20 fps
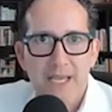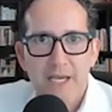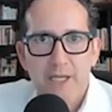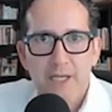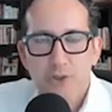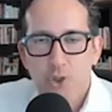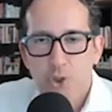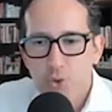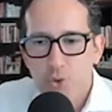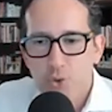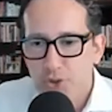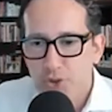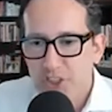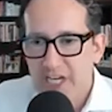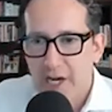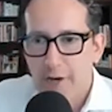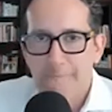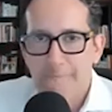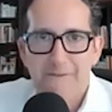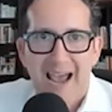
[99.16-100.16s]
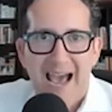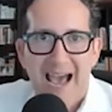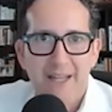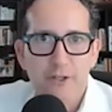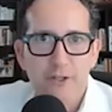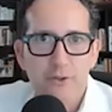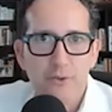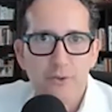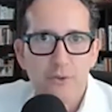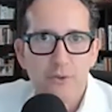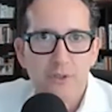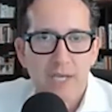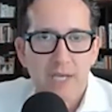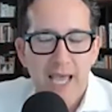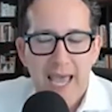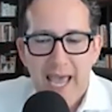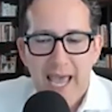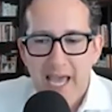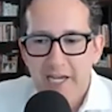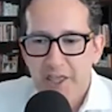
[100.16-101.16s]
two, shared values;
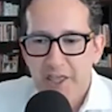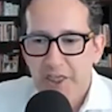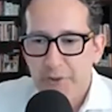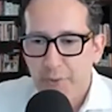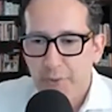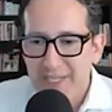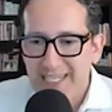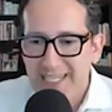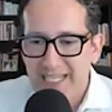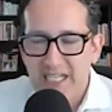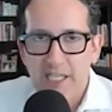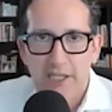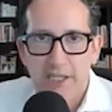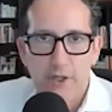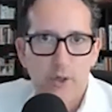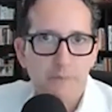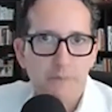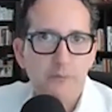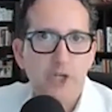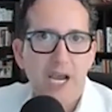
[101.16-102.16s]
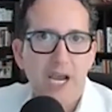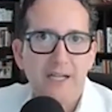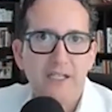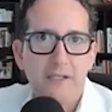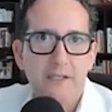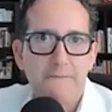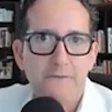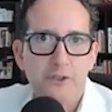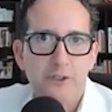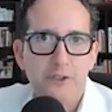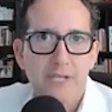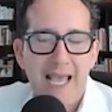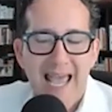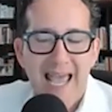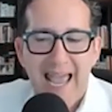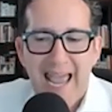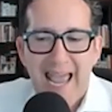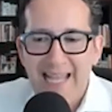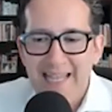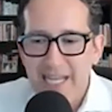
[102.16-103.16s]
and three, clear objectives.
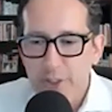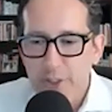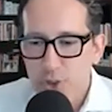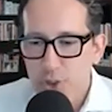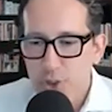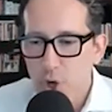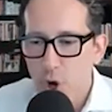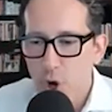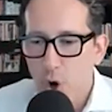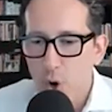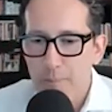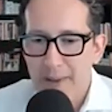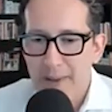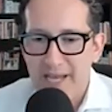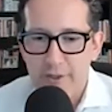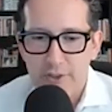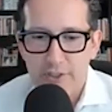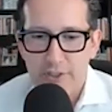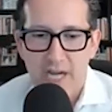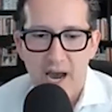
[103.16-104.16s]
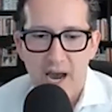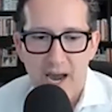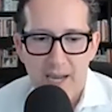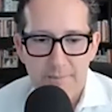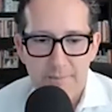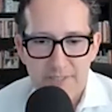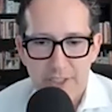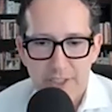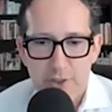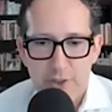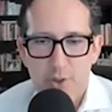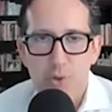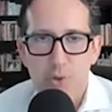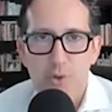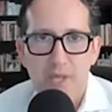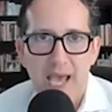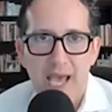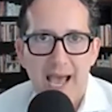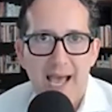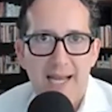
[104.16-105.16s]
And there's no better time to do
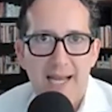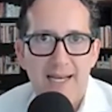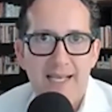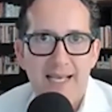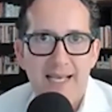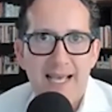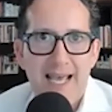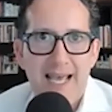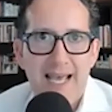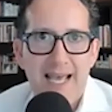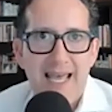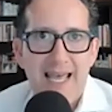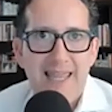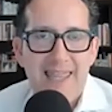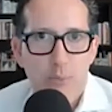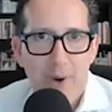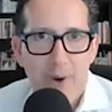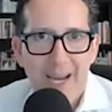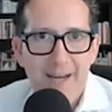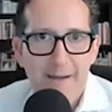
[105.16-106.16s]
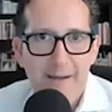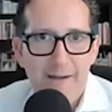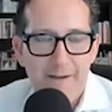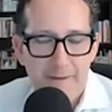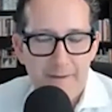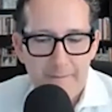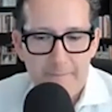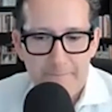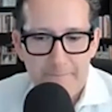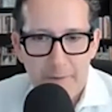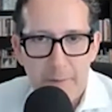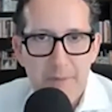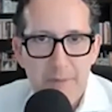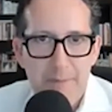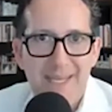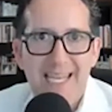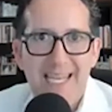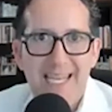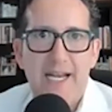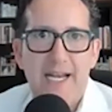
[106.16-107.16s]
that than right from the
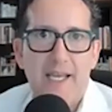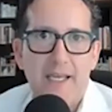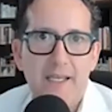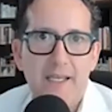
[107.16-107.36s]
beginning.